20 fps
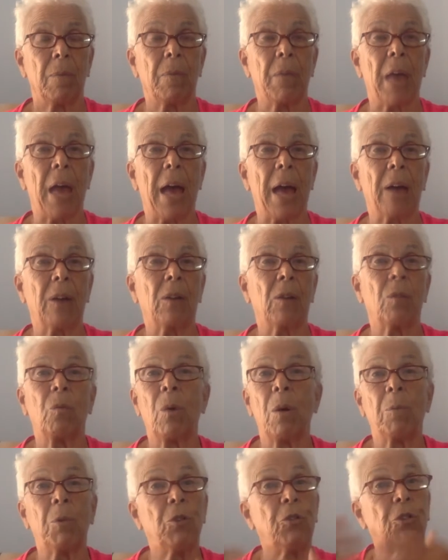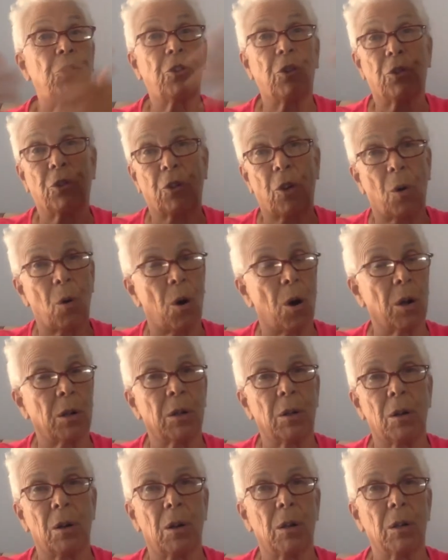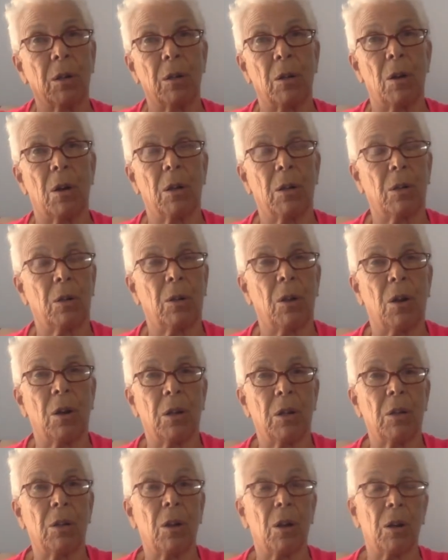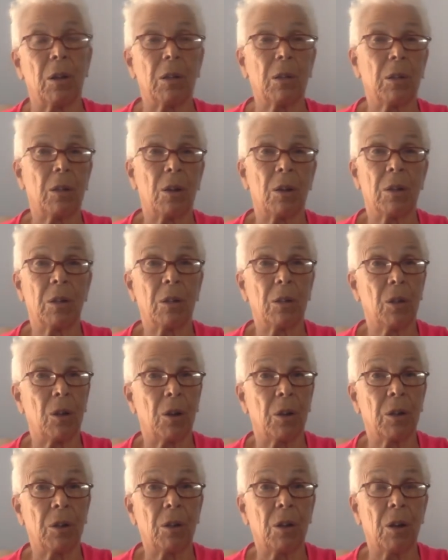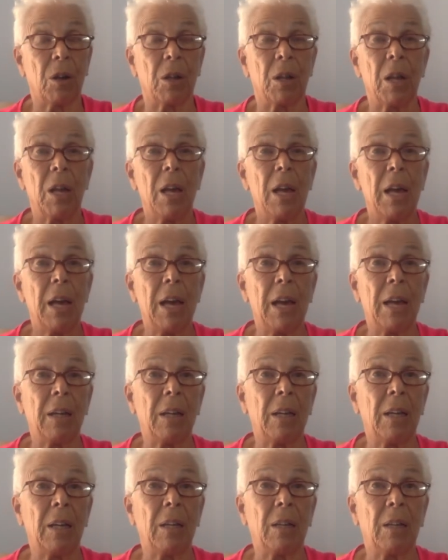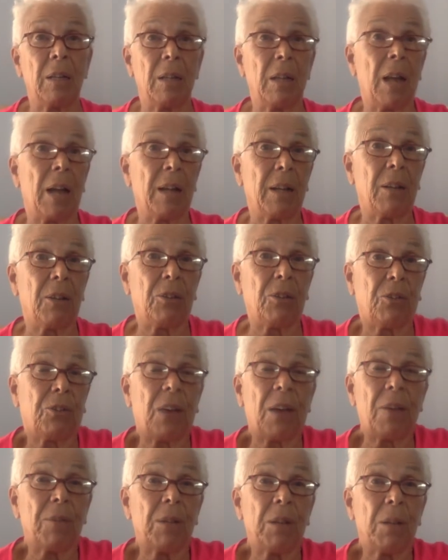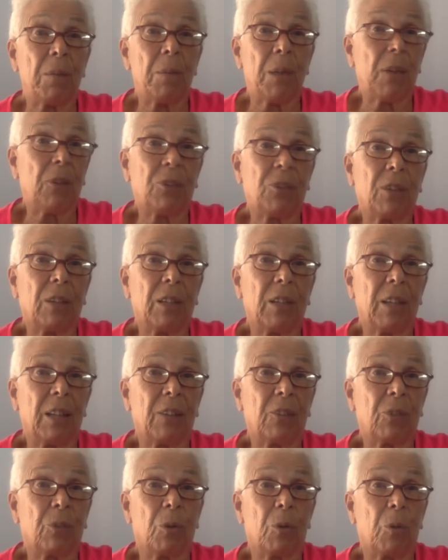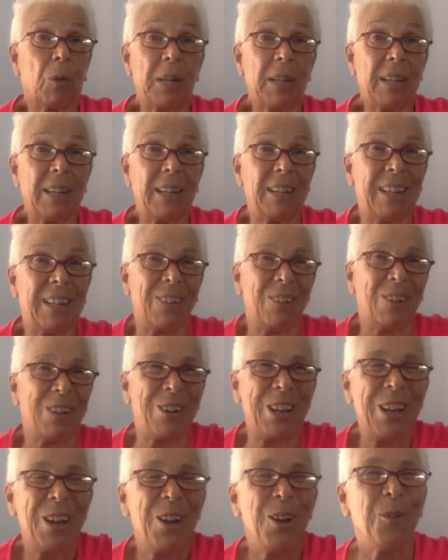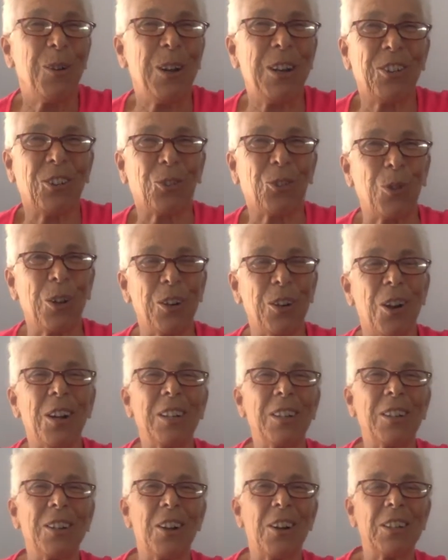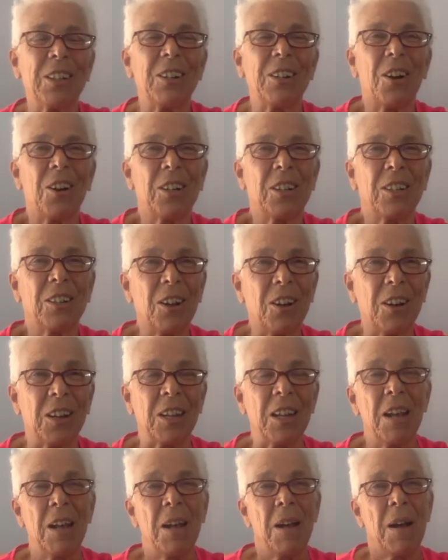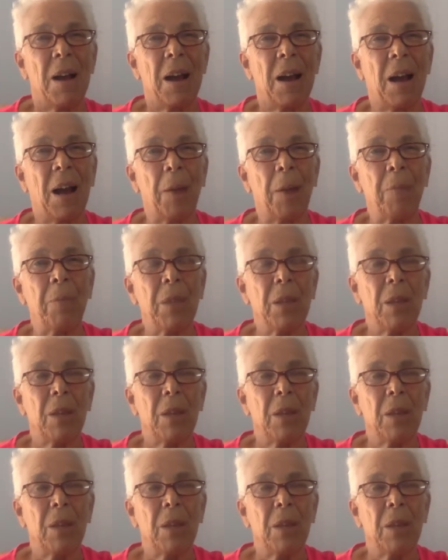that women should just go on and on and on and on and on and on and on and on. And in 1970, basically, that's what we did. We just went on and on and on and on